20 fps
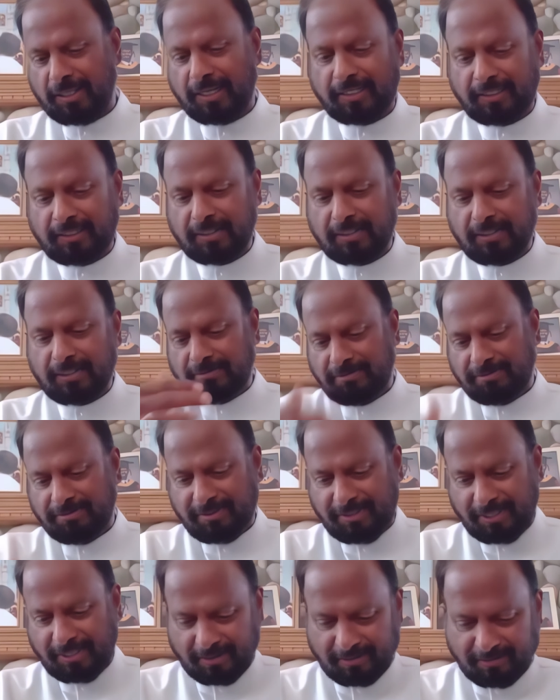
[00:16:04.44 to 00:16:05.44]
the letters
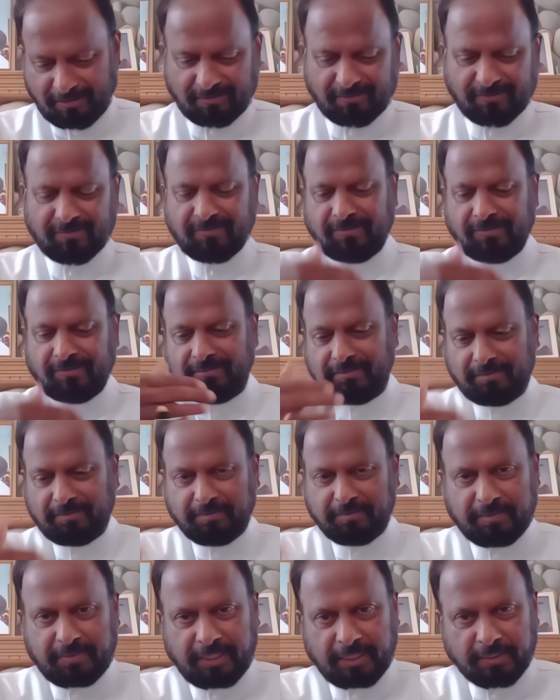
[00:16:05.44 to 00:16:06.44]
and
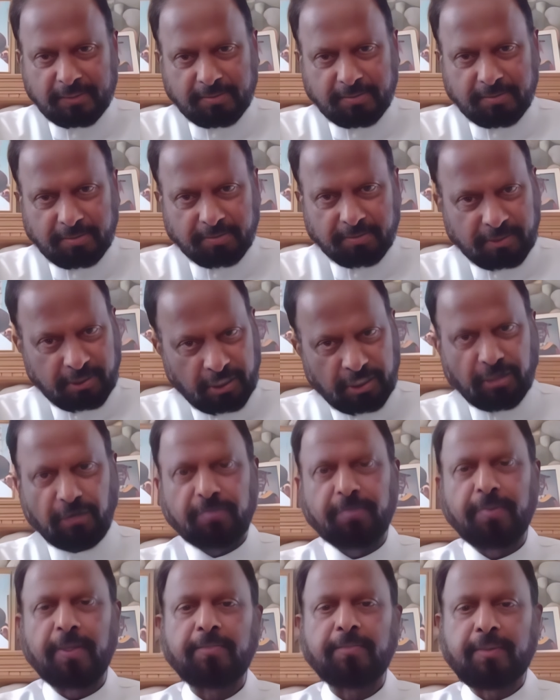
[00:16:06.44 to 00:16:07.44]
this sheet
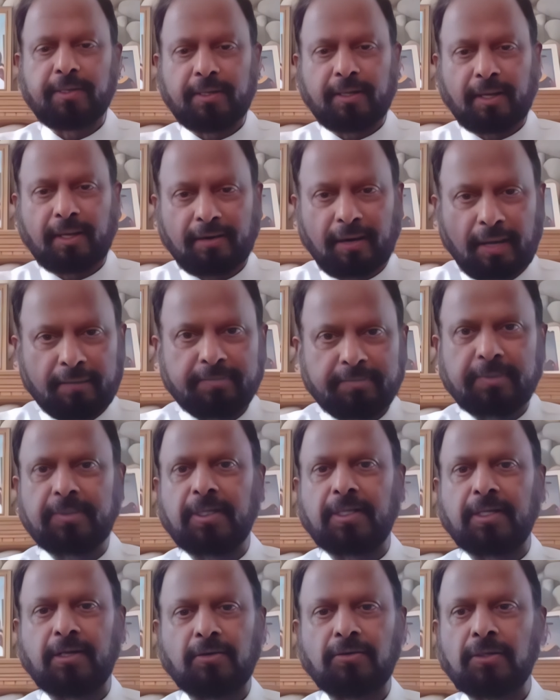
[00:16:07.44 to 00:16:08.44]
of paper, I wrapped
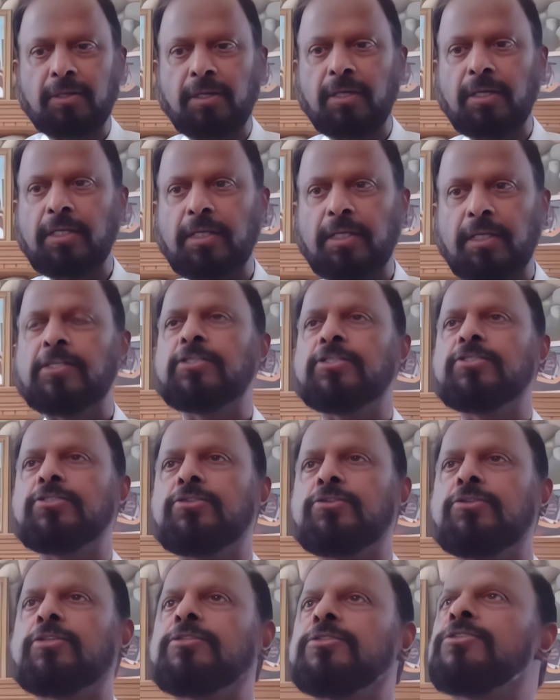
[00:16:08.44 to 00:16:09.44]
it around.
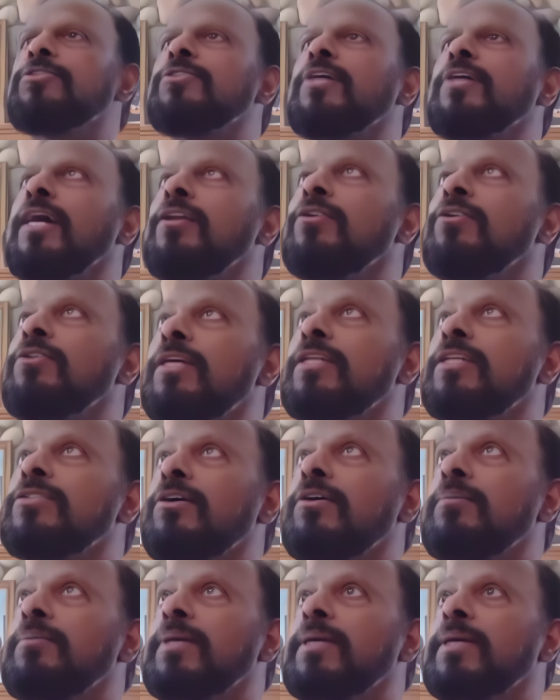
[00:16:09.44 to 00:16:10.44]
So I looked at
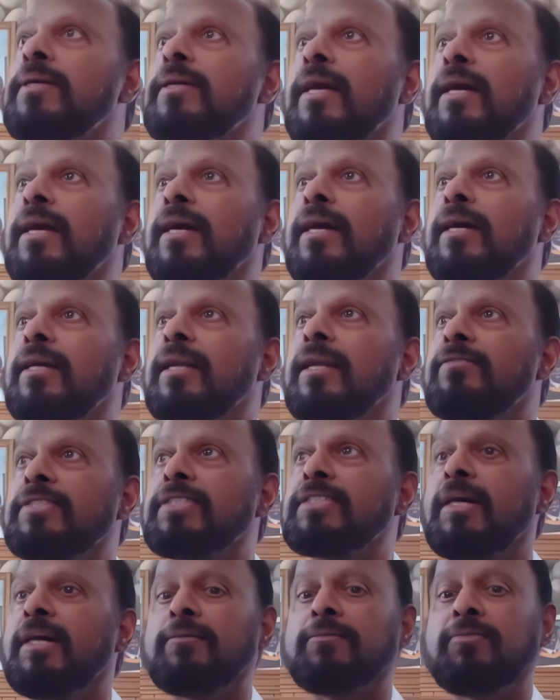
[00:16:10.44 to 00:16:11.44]
Swami and I
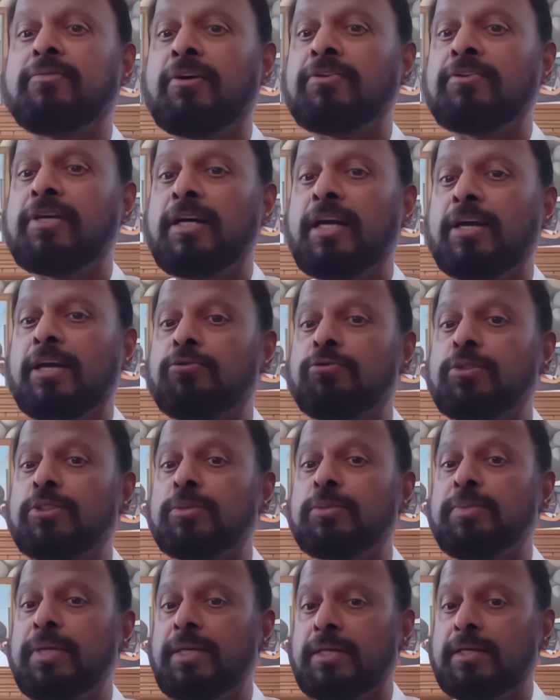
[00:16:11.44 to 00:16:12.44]
was dumbfounded. I couldn't
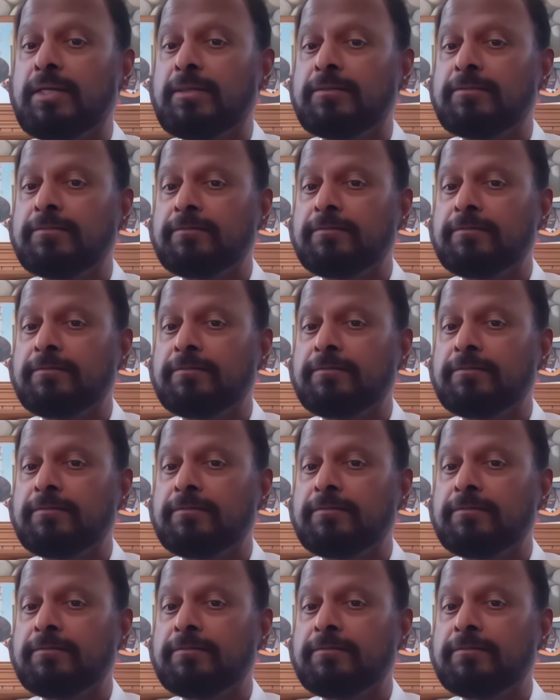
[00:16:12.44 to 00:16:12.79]
speak.